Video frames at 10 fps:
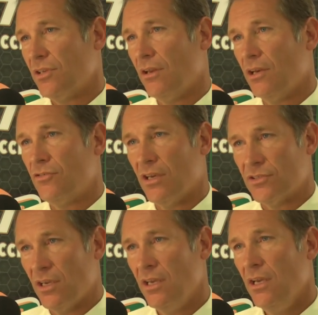Are you going to
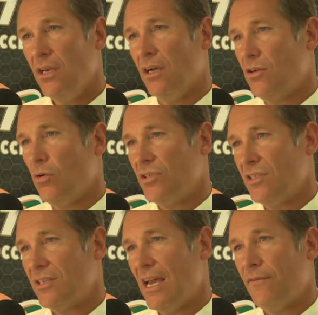trust a, a, coaching
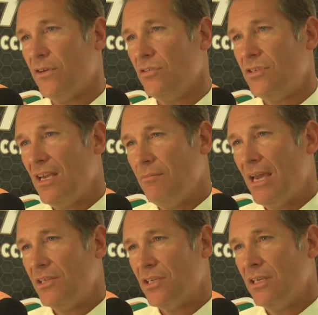staff and your
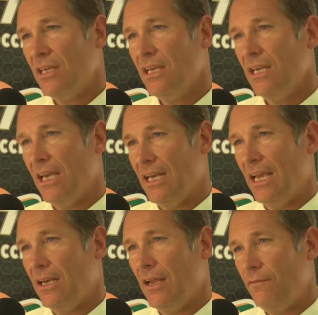teammates and, and
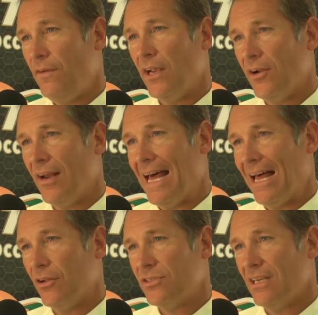and and figure it out?